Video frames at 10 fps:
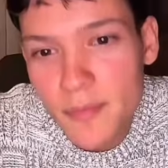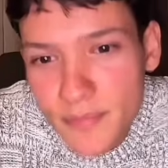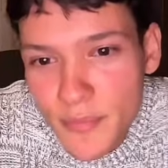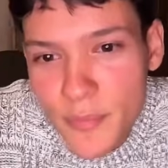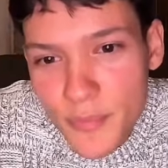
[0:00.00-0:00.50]
Yeah.
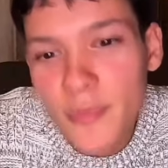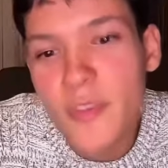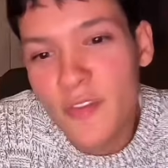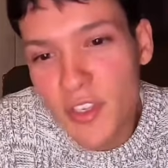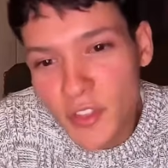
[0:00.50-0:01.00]

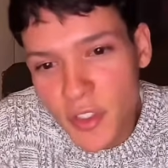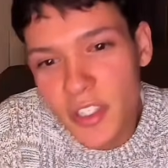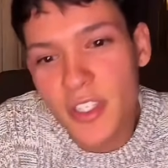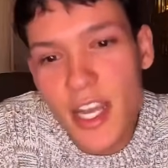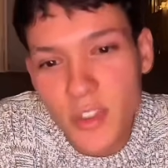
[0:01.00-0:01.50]

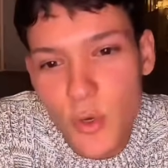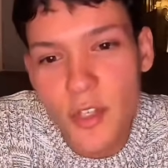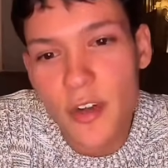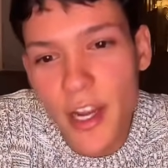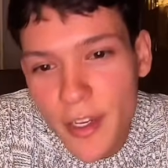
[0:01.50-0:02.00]
Victory, you
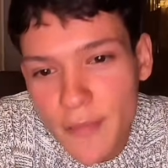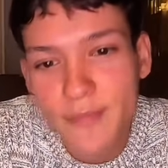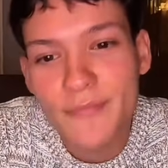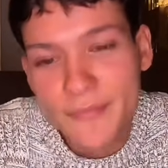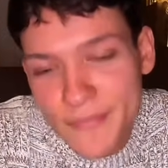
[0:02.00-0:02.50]
guys won,
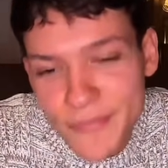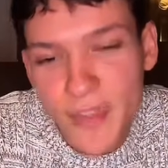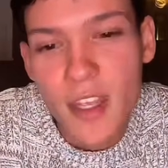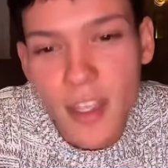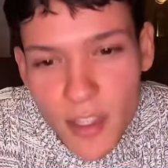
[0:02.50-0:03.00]
right?
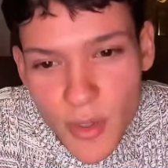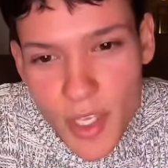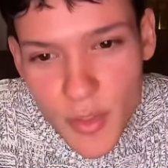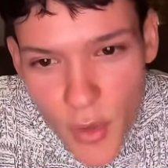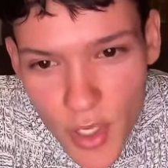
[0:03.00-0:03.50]

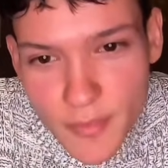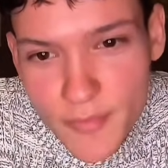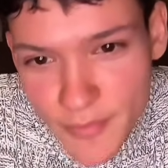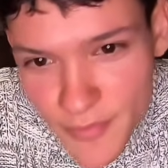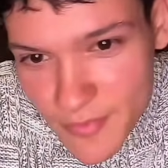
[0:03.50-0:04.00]
You guys
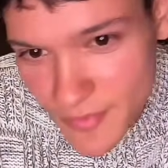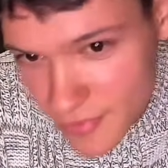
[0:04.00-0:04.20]
won.